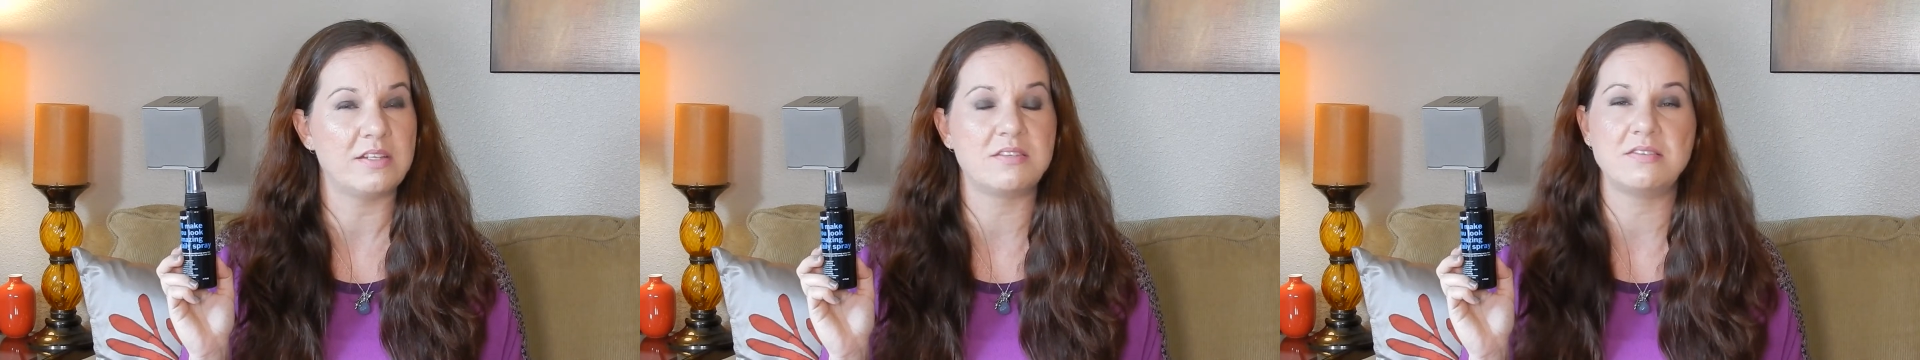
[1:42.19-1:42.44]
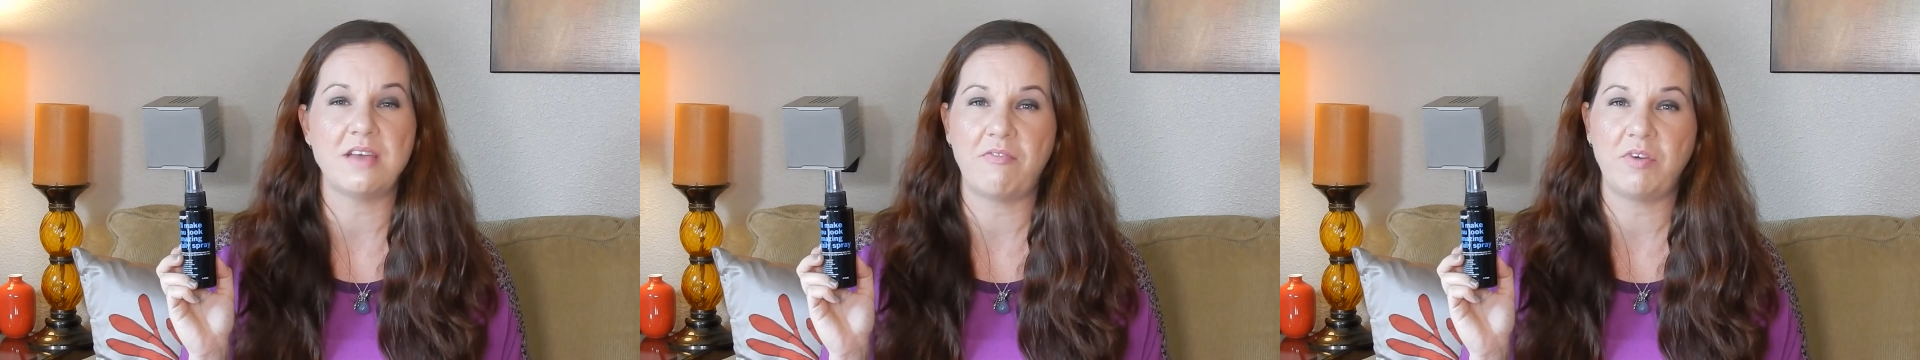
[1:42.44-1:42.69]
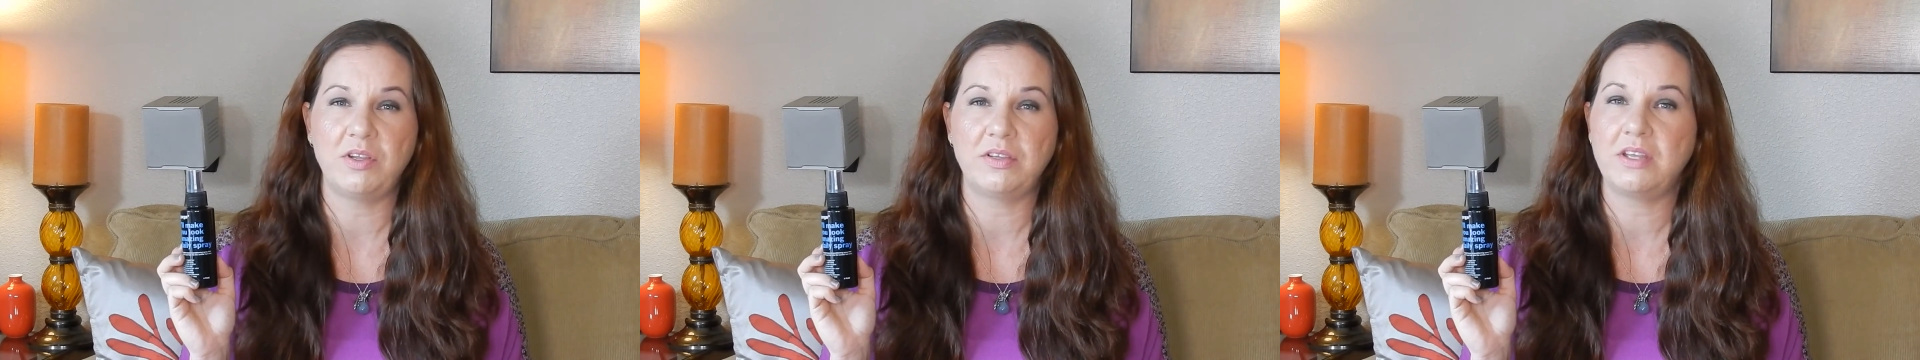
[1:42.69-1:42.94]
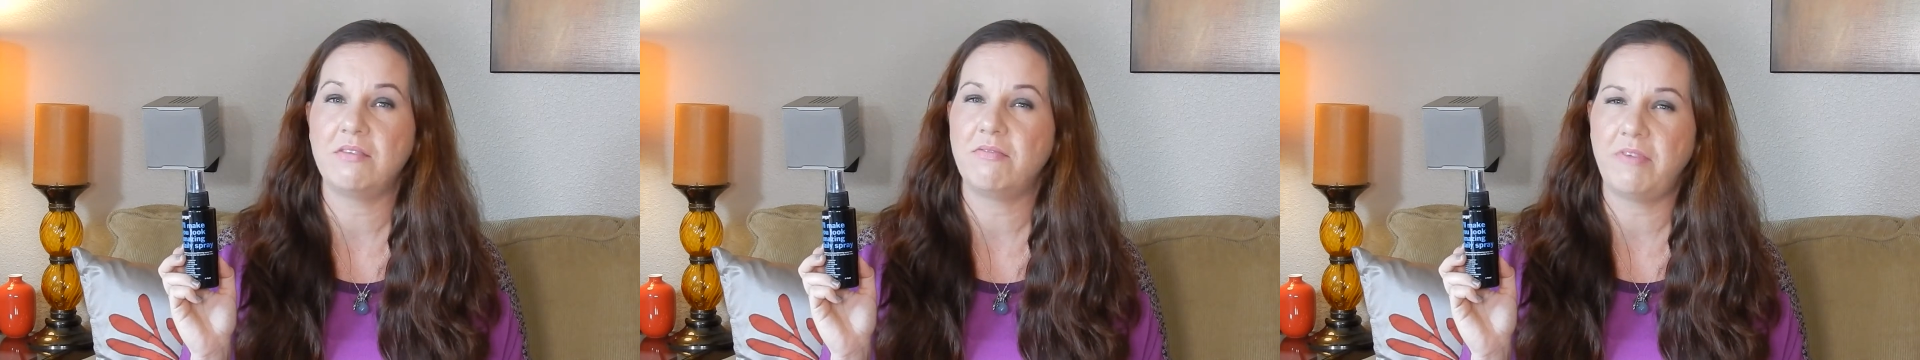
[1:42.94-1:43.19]
It's
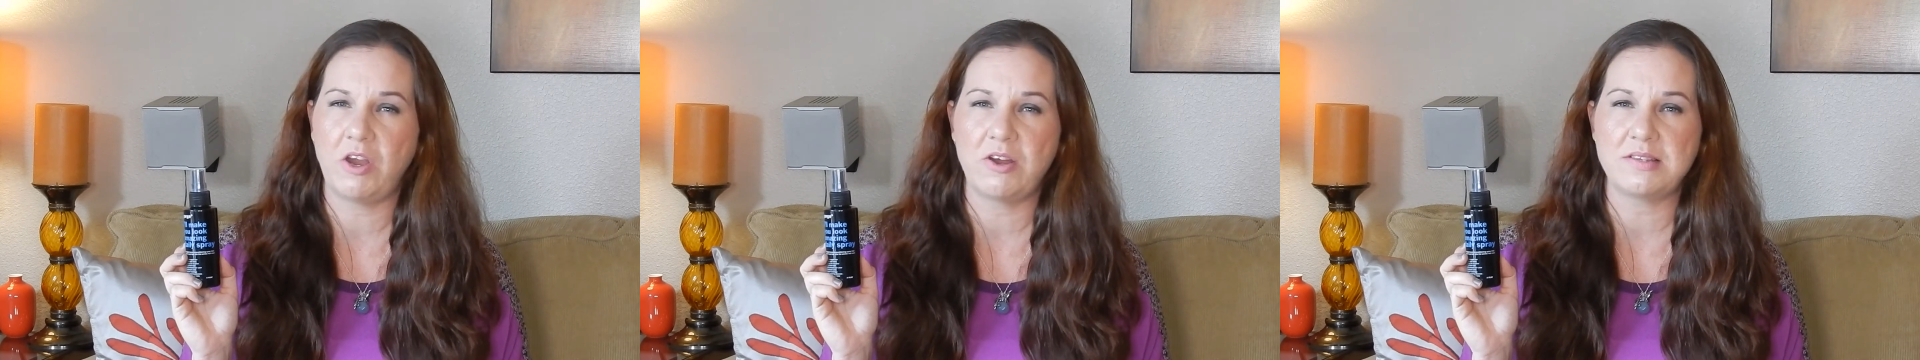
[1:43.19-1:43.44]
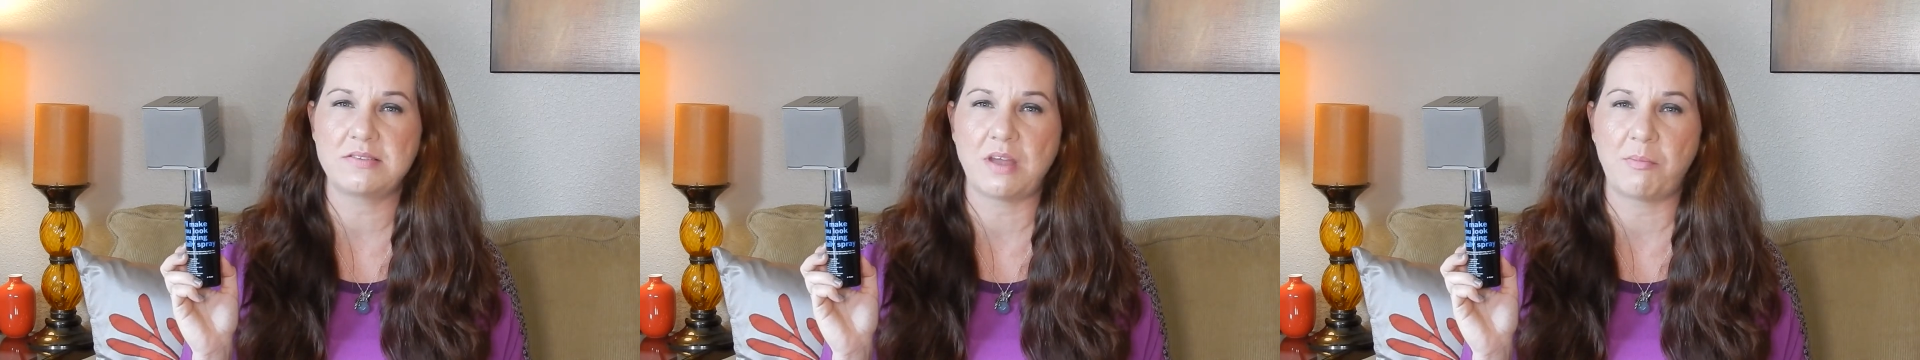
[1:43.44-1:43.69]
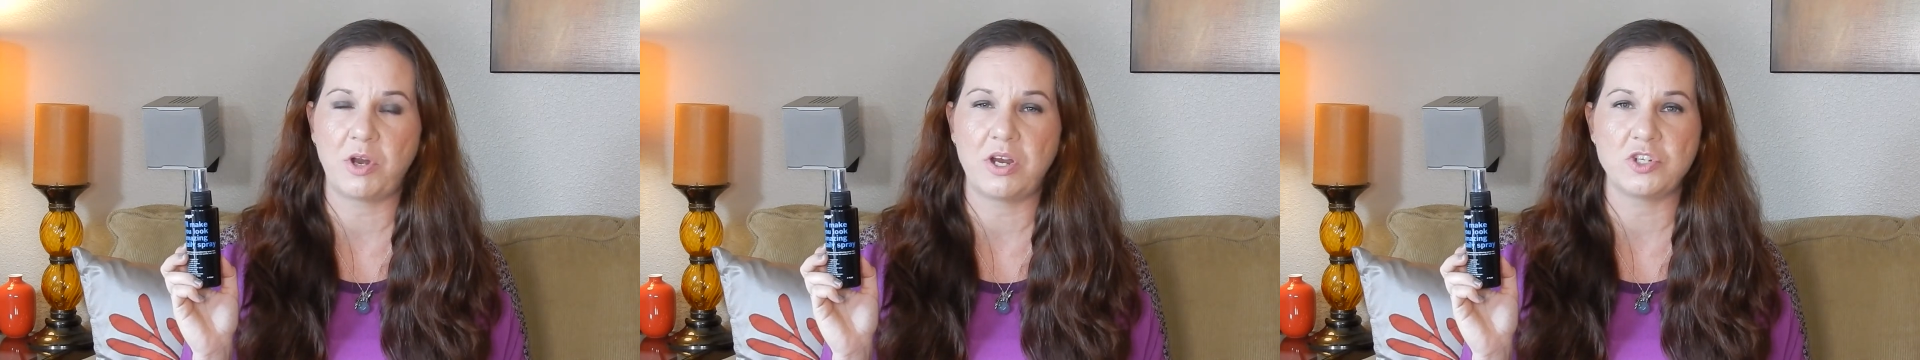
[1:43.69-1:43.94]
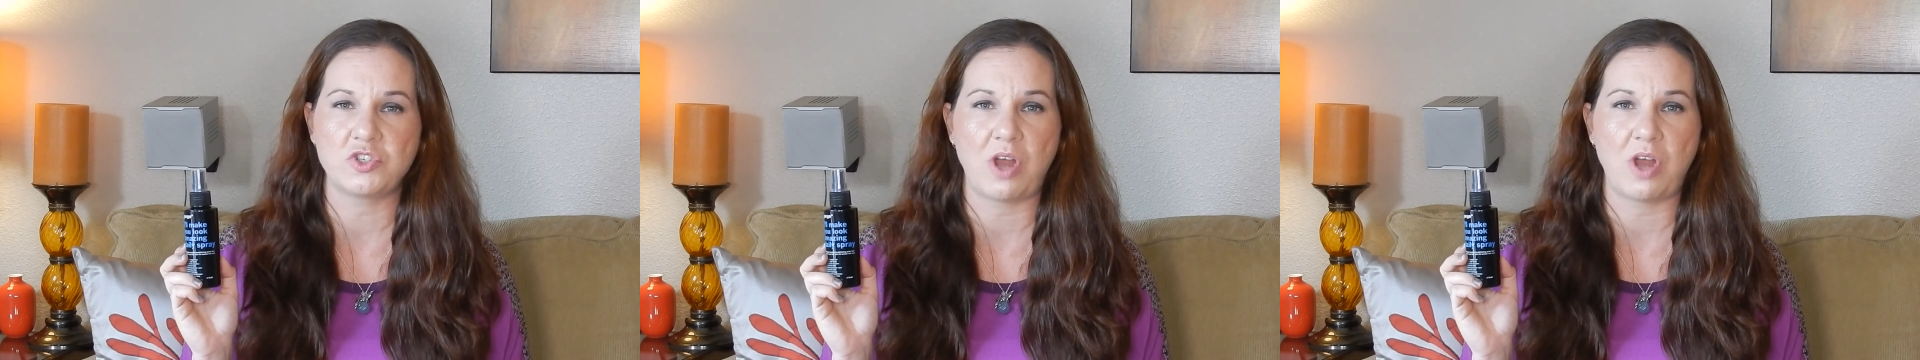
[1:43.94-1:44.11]
definitely very summer and